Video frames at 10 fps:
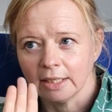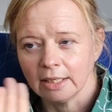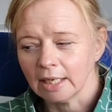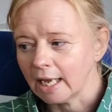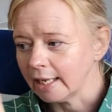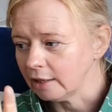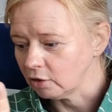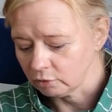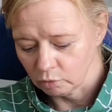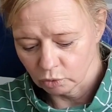
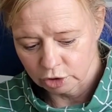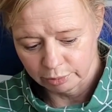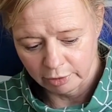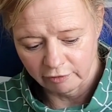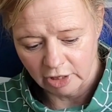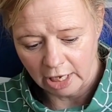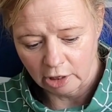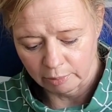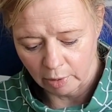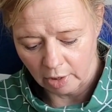nylon waterproof that I
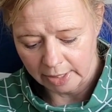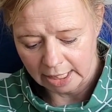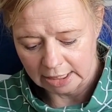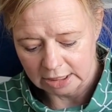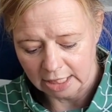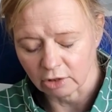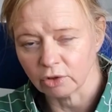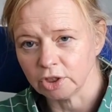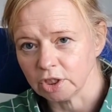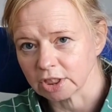could put on the inside. I
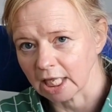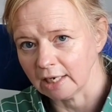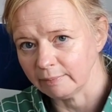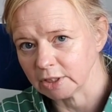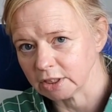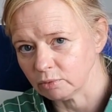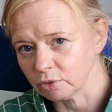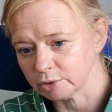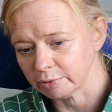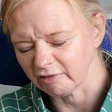could use that Liberty
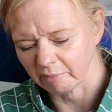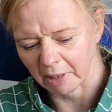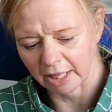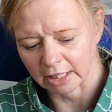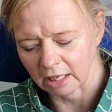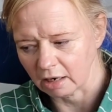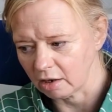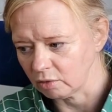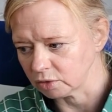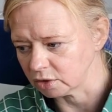waterproof, but I think I'll
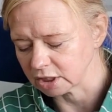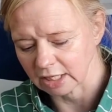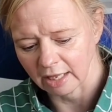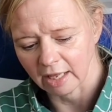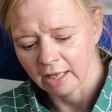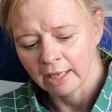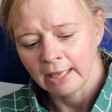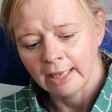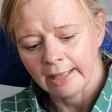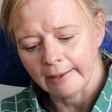hold on to that.
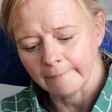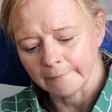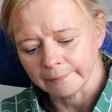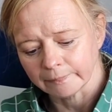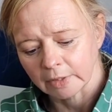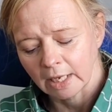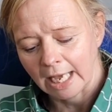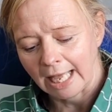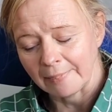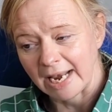Um,
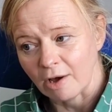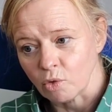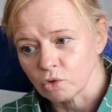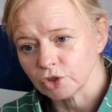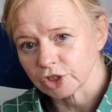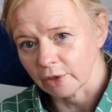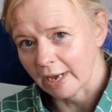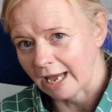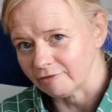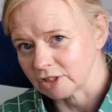and then I also
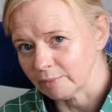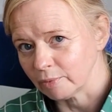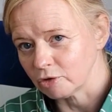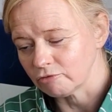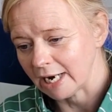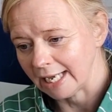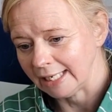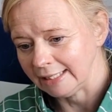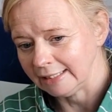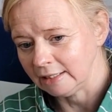have some
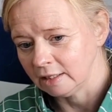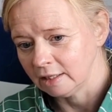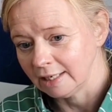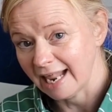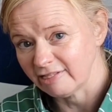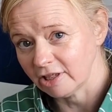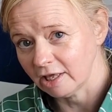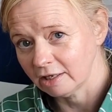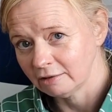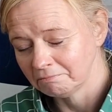grey
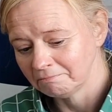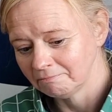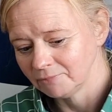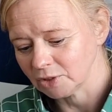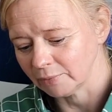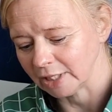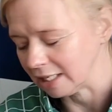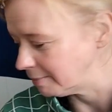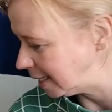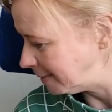leather. So I'm
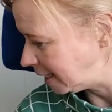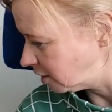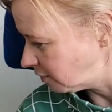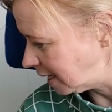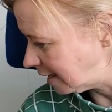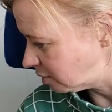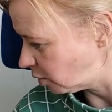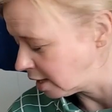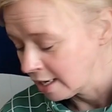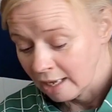thinking I might make a grey leather
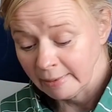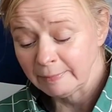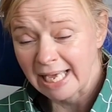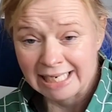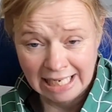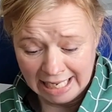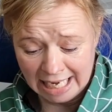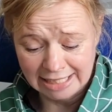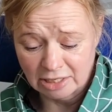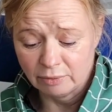one. I mean, plainly,
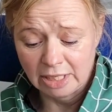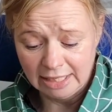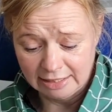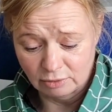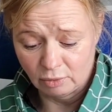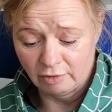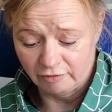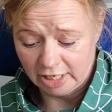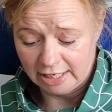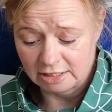I don't need all of
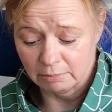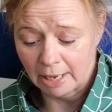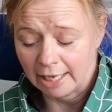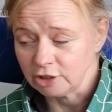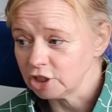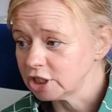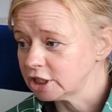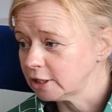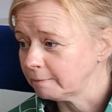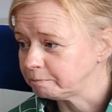these, but I
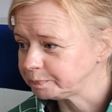just